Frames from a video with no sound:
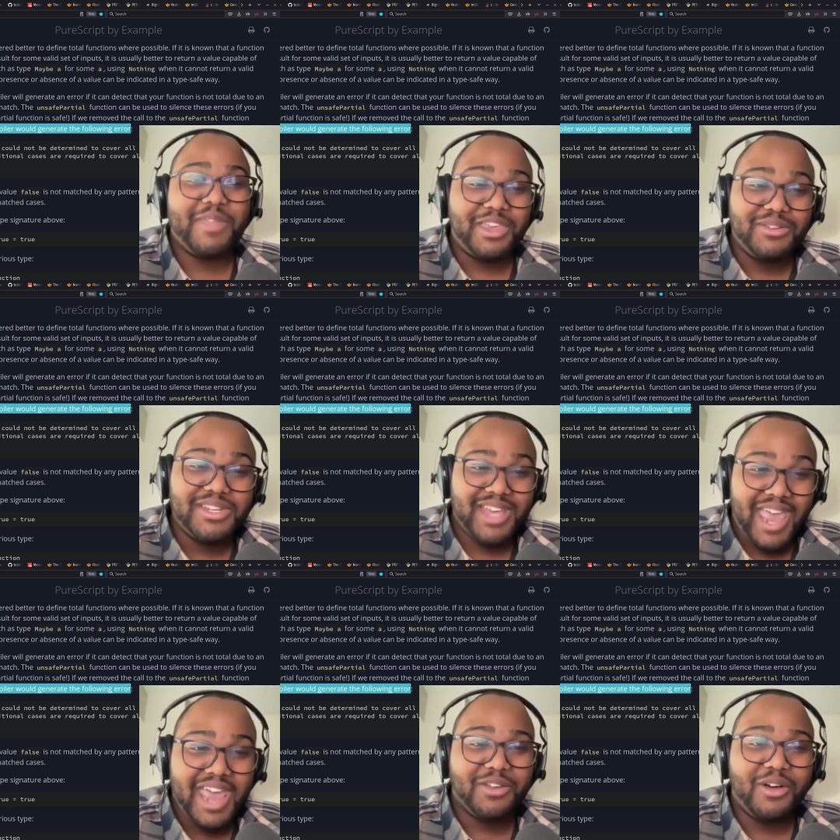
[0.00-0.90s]
that you need to
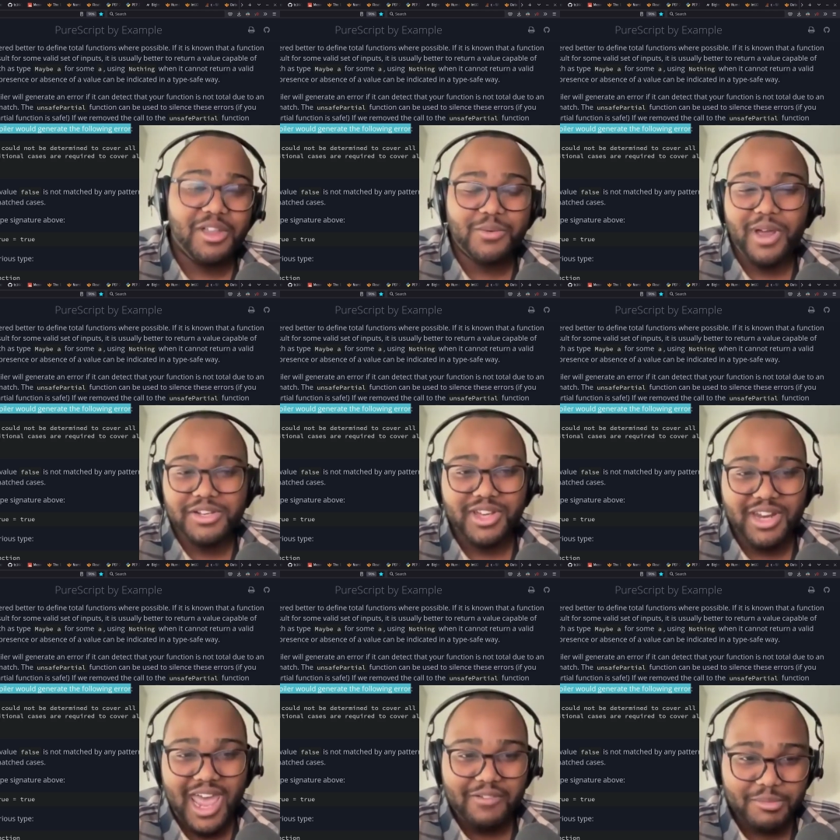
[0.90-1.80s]
handle. Otherwise, you're going
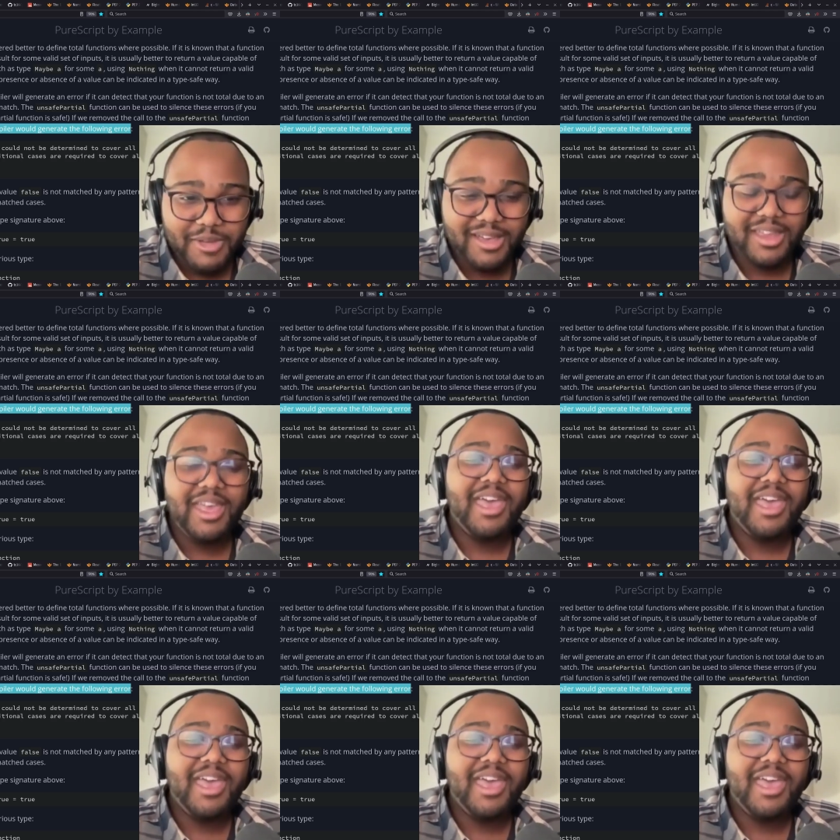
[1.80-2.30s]
to have a bug,